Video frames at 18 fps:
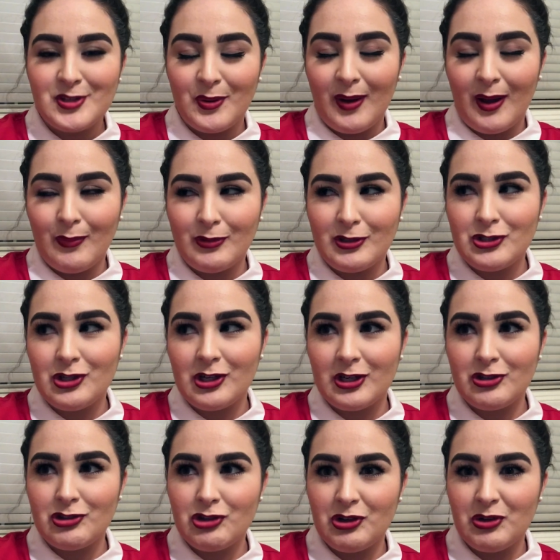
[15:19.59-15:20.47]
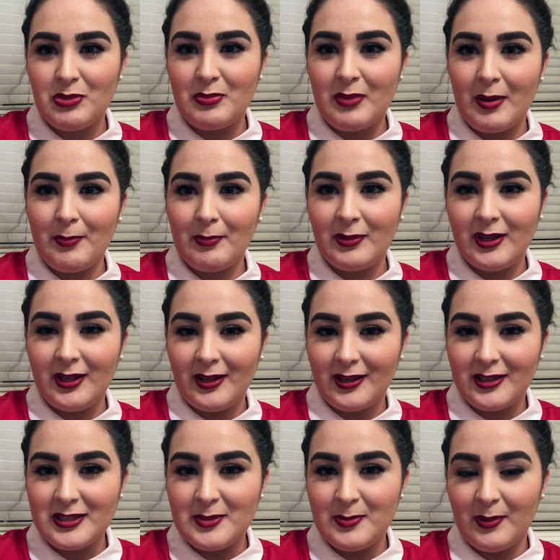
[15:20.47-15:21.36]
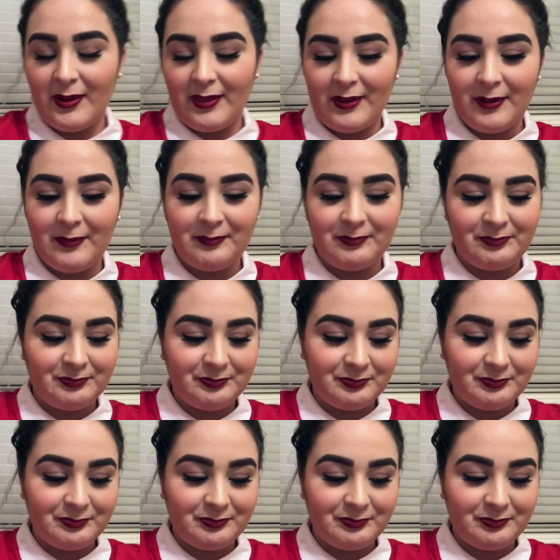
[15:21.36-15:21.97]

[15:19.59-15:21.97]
So I went trick-or-treating with my youngest brother,